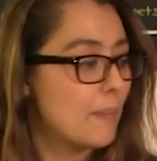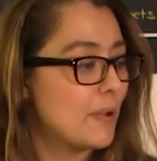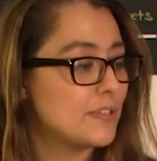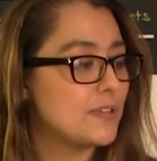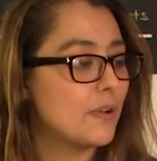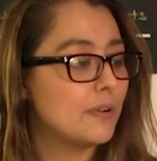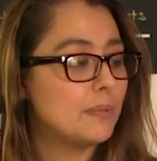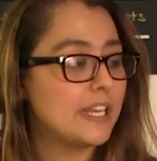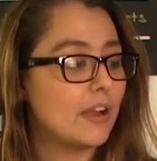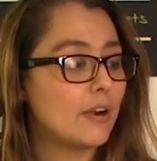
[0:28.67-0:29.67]
Most
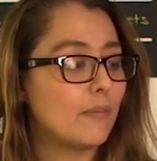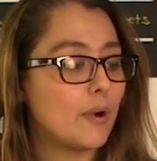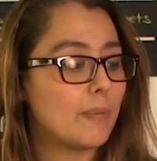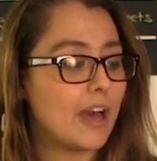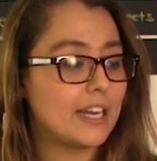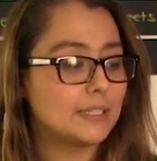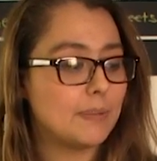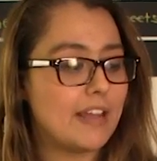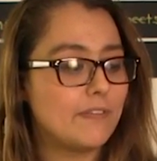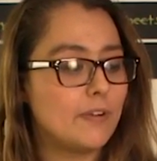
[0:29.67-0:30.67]
notably on our robotics
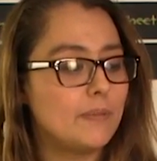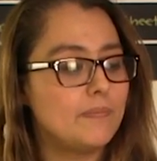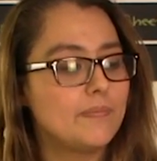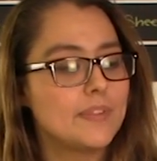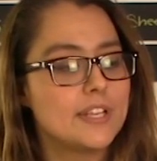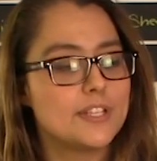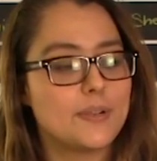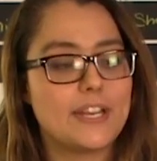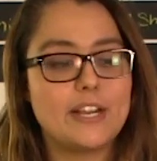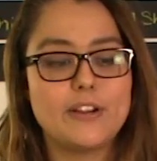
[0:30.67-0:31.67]
platform.
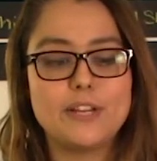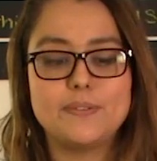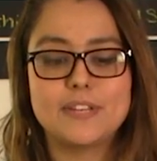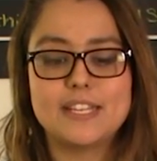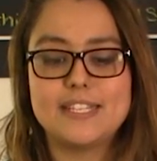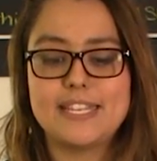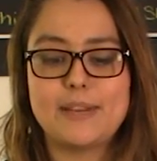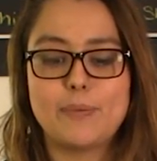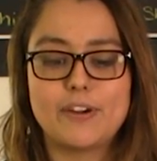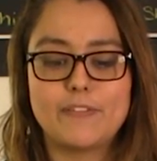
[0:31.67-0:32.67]
So here you can
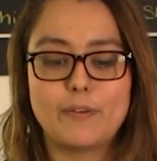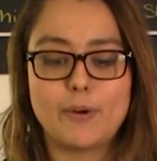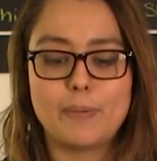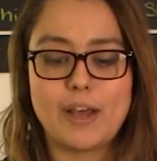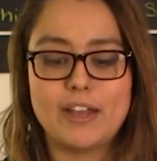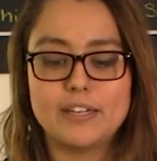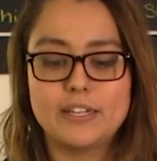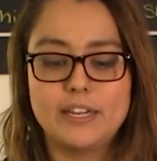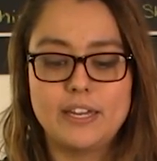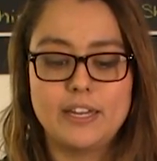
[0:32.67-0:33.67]
see one of our robot
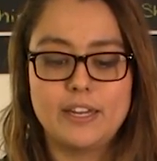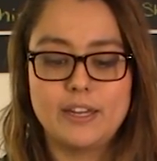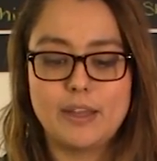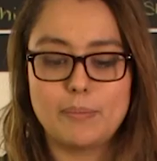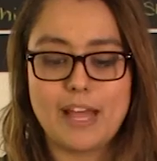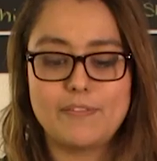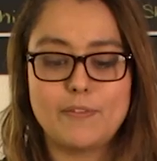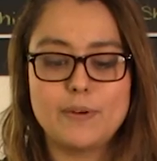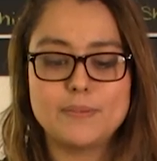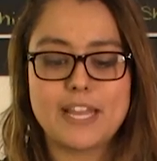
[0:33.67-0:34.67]

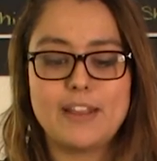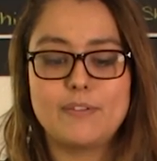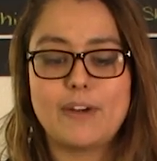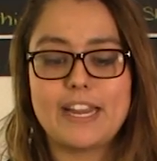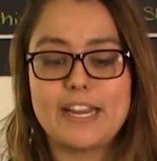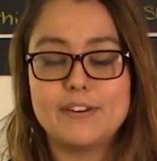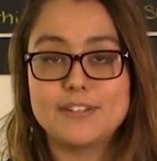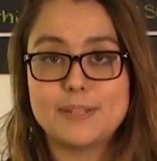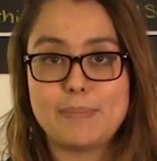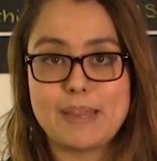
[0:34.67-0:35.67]
platforms, and right here
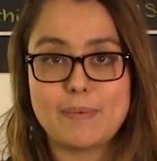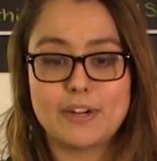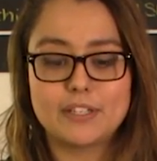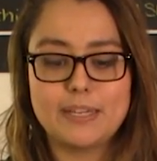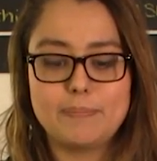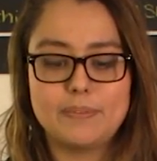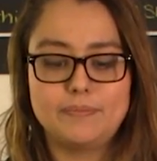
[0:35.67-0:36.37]
is the Pmod clip.